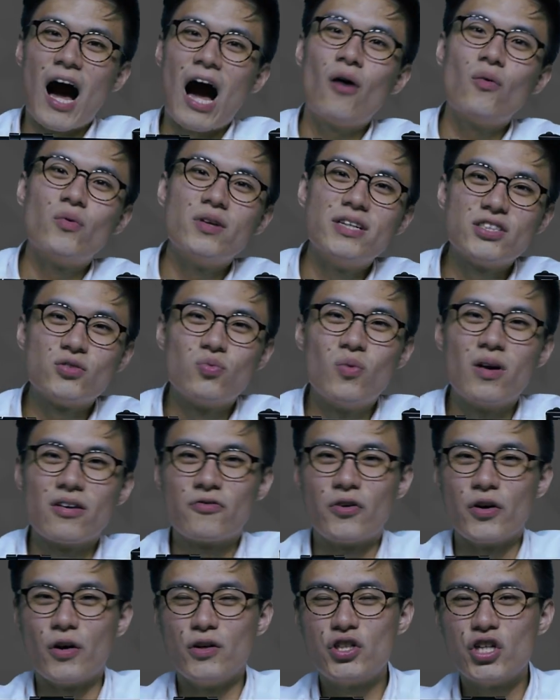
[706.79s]
how would this work
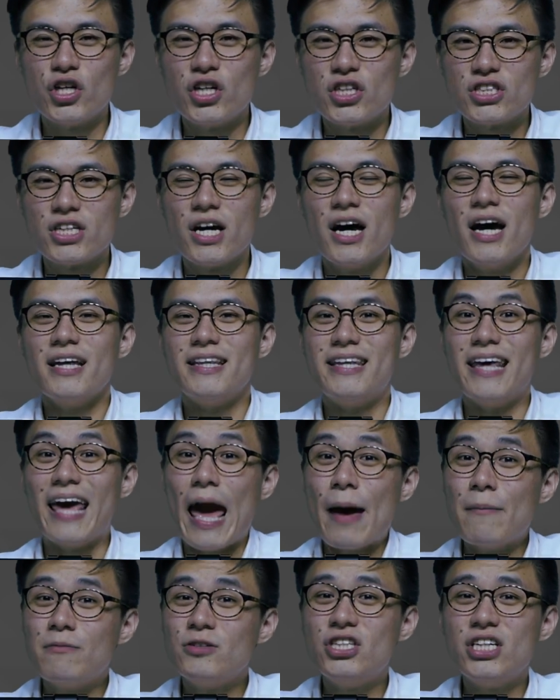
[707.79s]
for your church? The
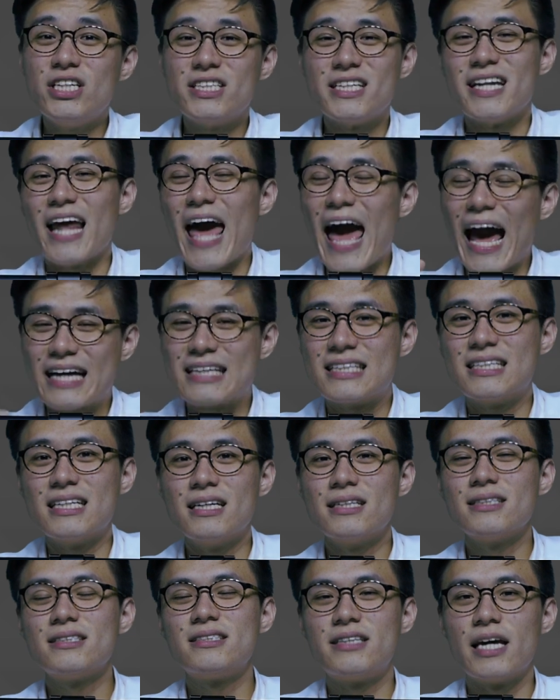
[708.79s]
MG is an
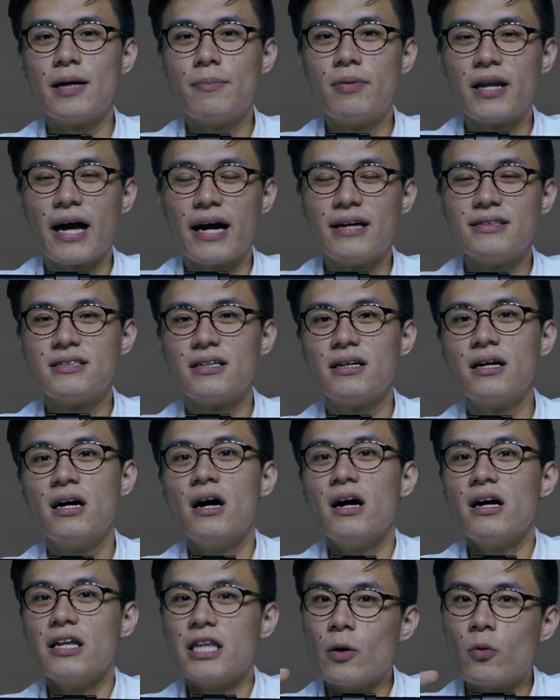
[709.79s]
excellent stabilizer
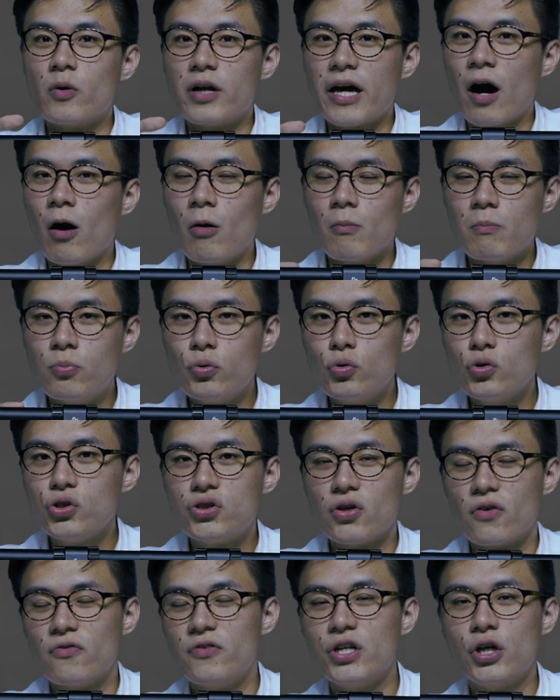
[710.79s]
that would help boost
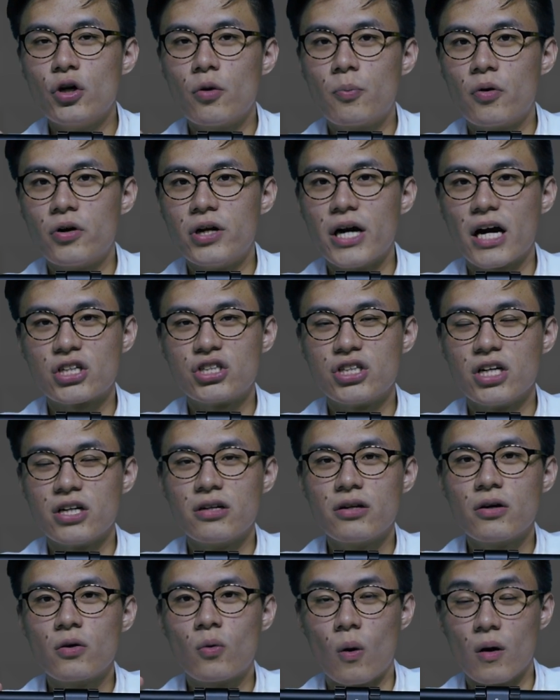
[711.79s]
your video
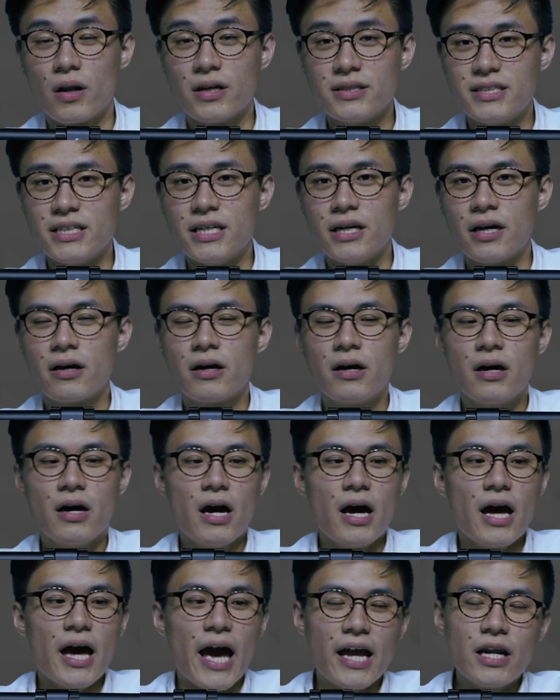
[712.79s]
production quality.
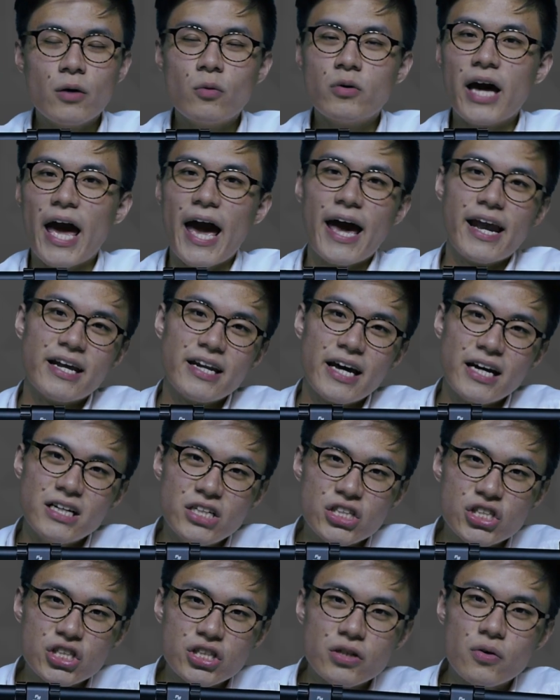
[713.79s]
And it would add an
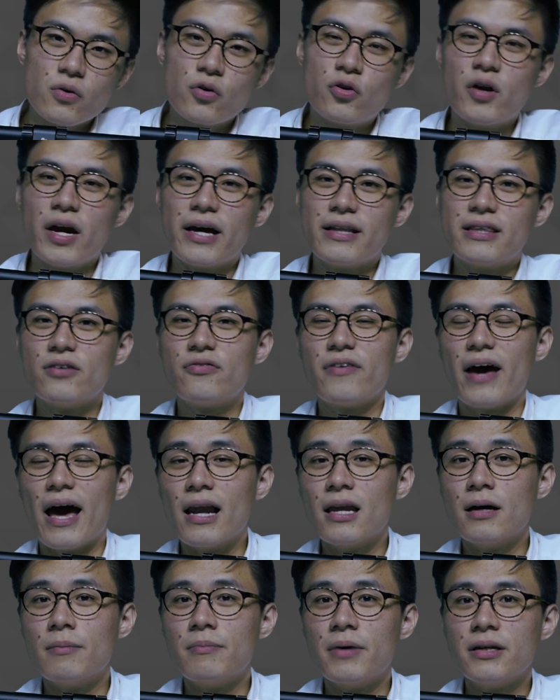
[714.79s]
additional creative
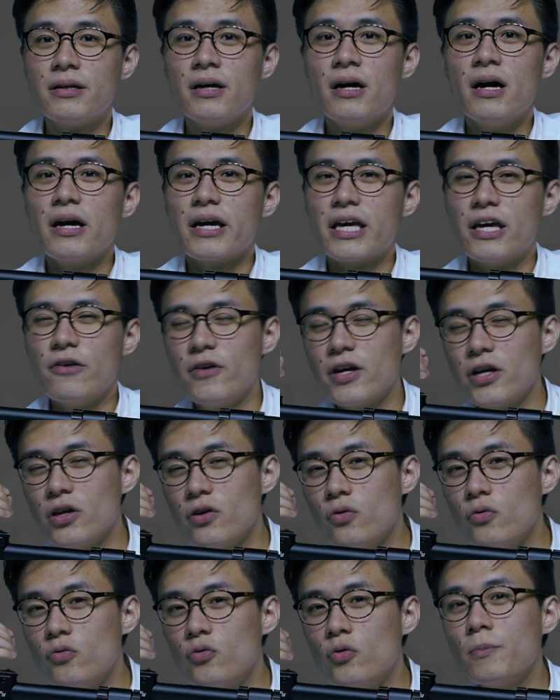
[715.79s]
element, giving
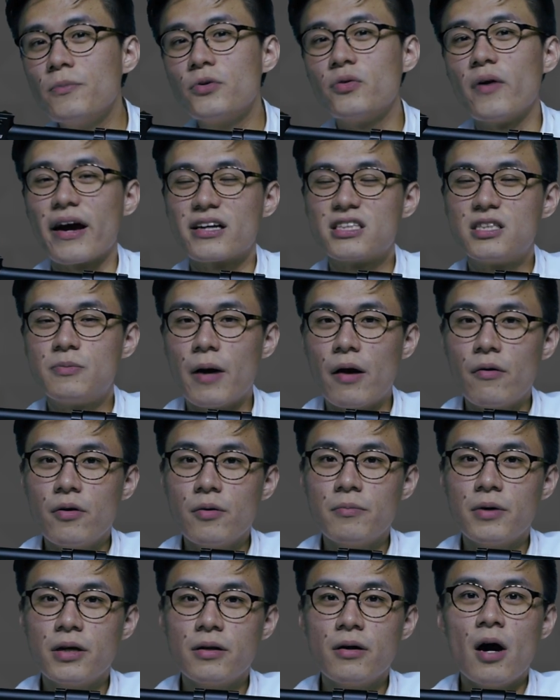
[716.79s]
you room to
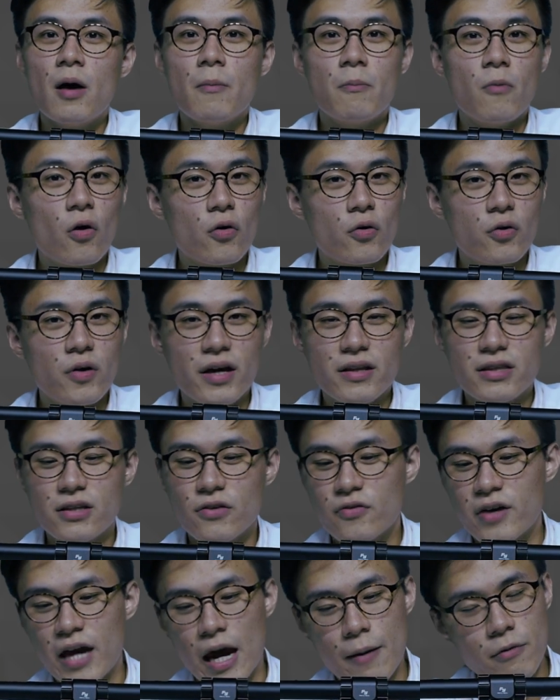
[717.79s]
experiment more
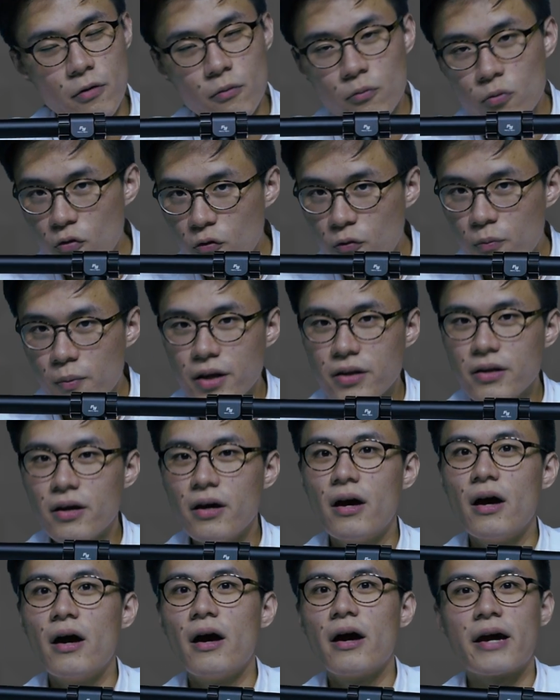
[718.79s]
creative camera movement,
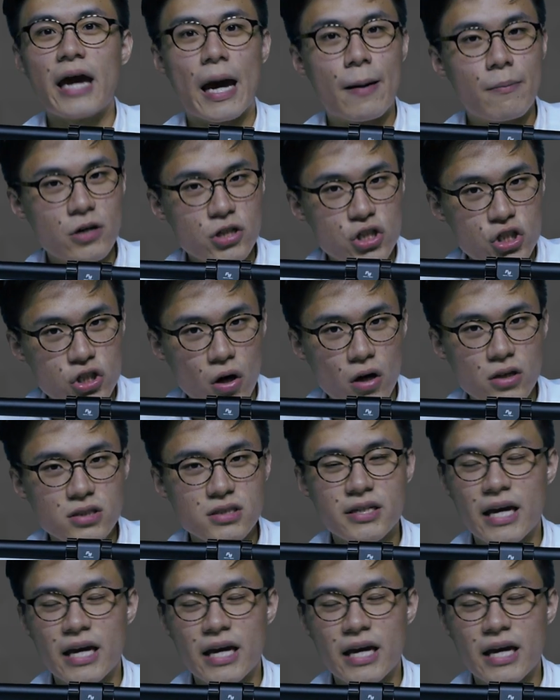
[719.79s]
camera shots,